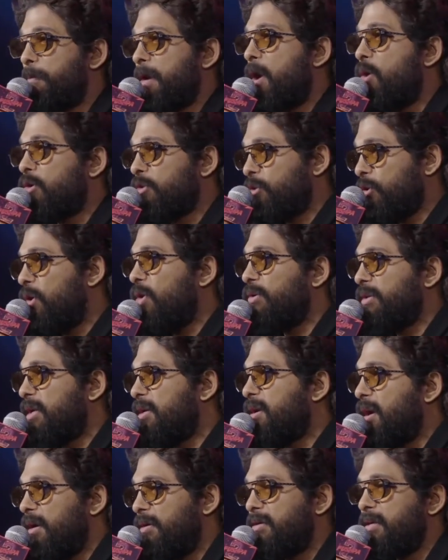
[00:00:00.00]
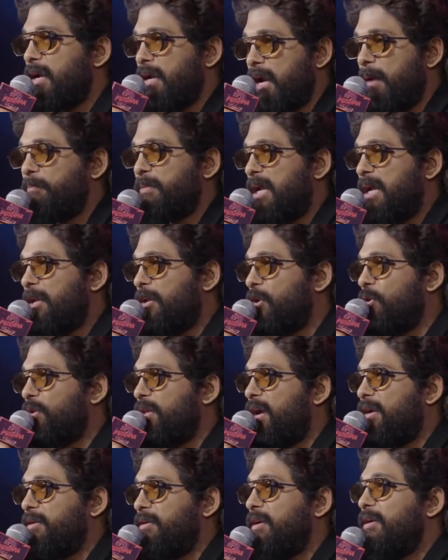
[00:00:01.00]
proud throughout the country. And I'm telling you
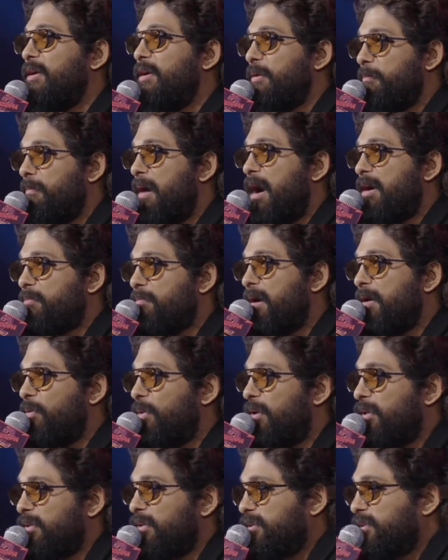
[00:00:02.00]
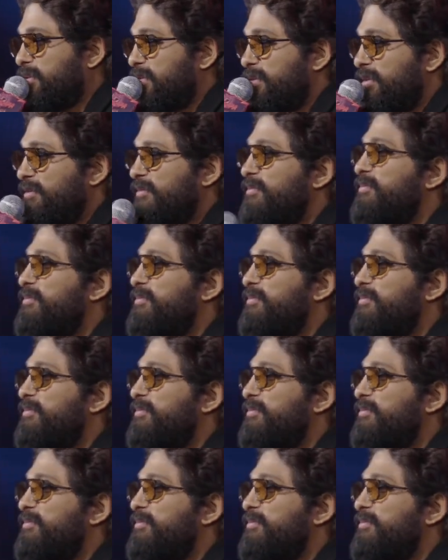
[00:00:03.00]
that. Mark my words.